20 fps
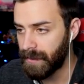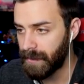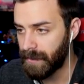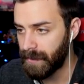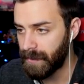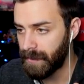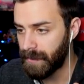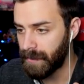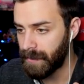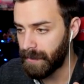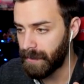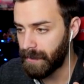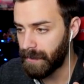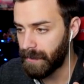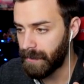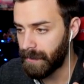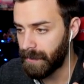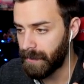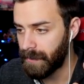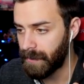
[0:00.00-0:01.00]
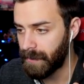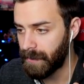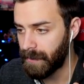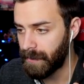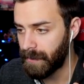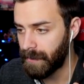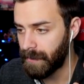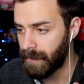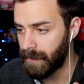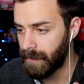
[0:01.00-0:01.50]

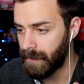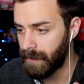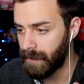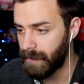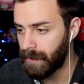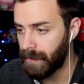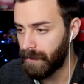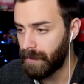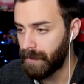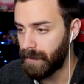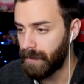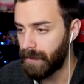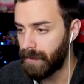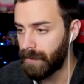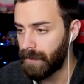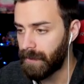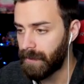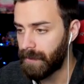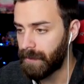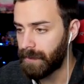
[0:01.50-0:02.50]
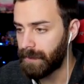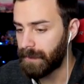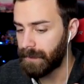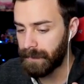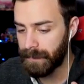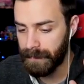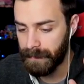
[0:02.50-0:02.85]
No one is speaking in this clip.